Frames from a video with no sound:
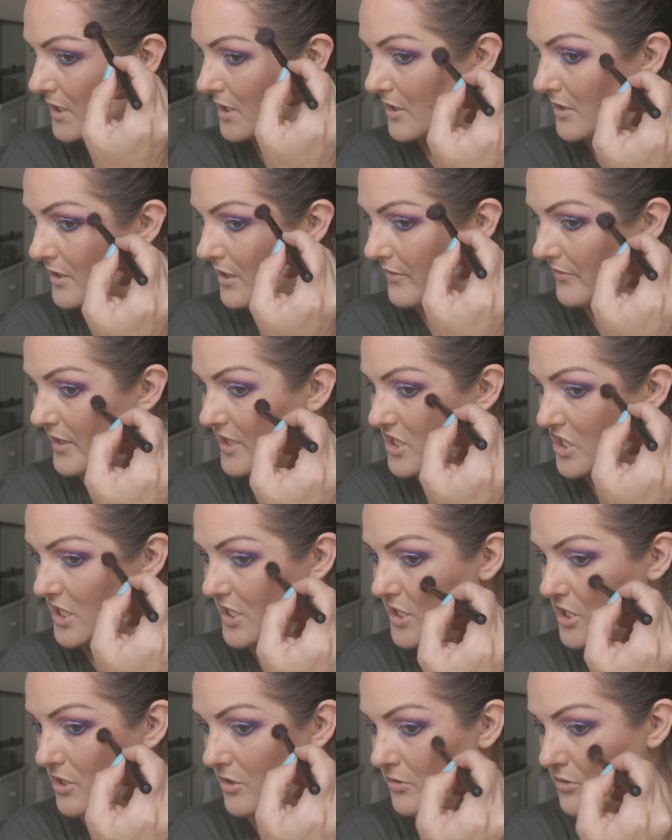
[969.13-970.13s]
I don't think I've
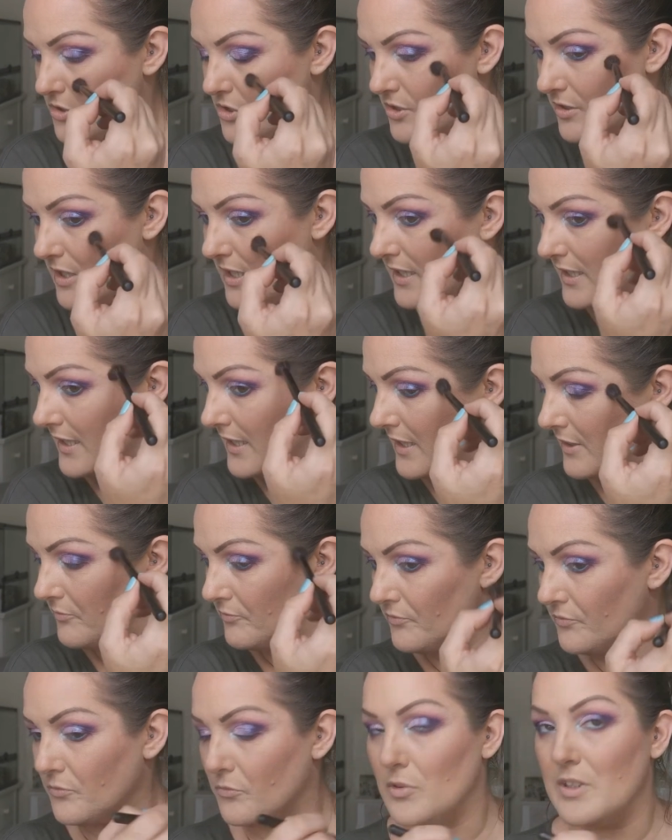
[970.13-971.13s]
actually told you that yet,
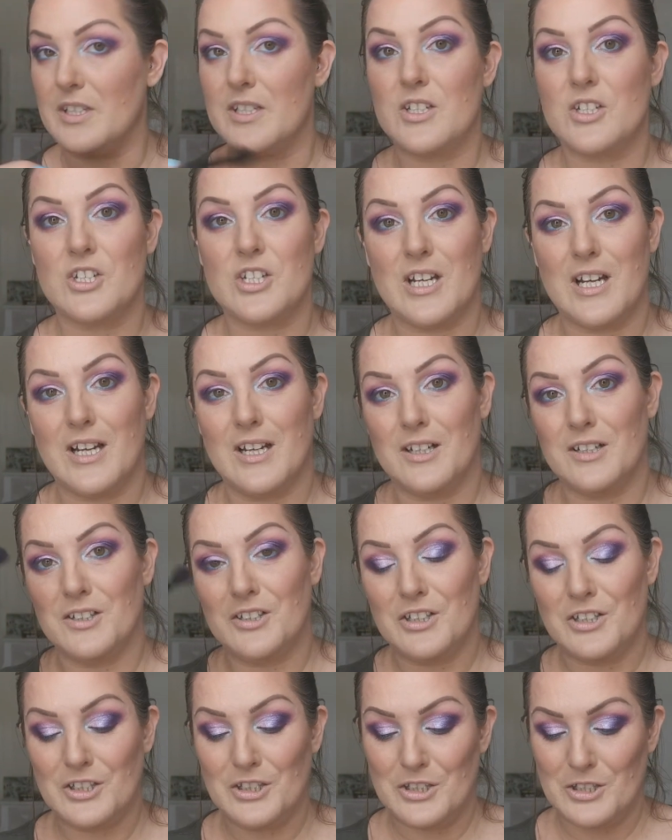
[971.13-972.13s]
which uh,
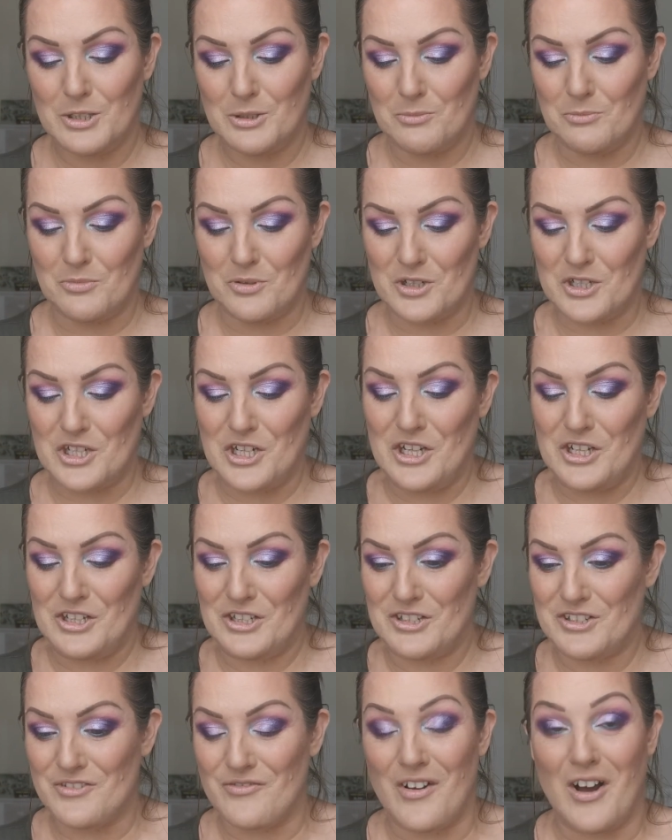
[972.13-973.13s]
brush I
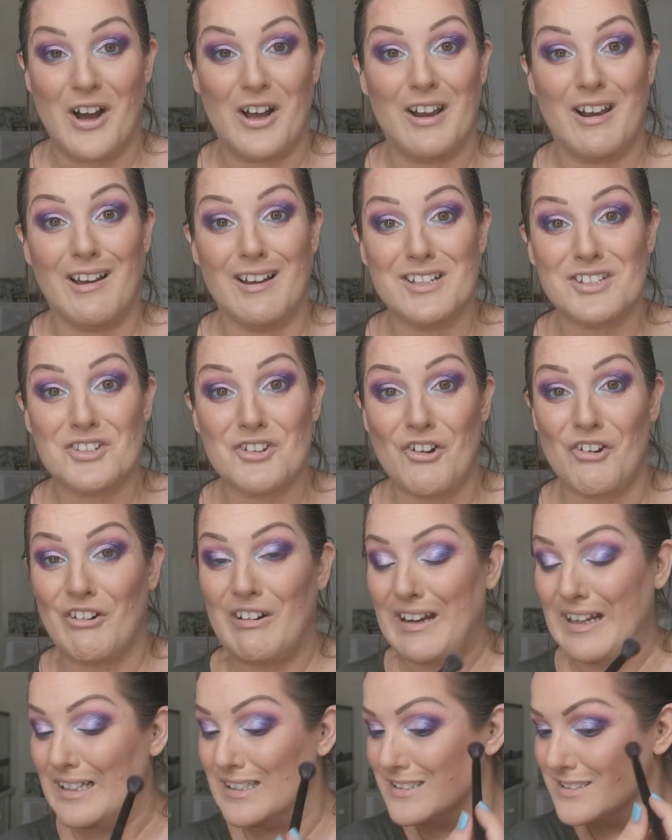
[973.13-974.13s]
use for highlight,
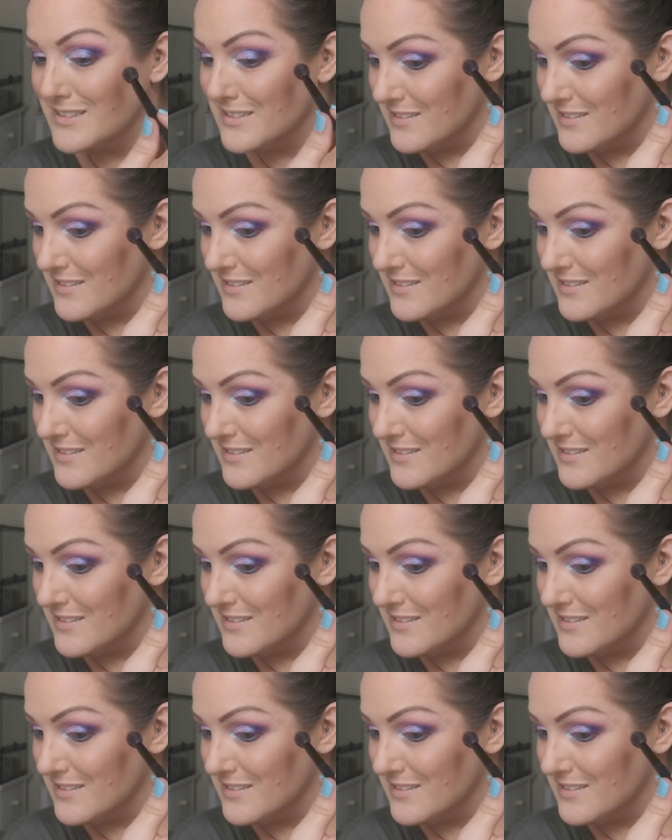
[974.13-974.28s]
sorry.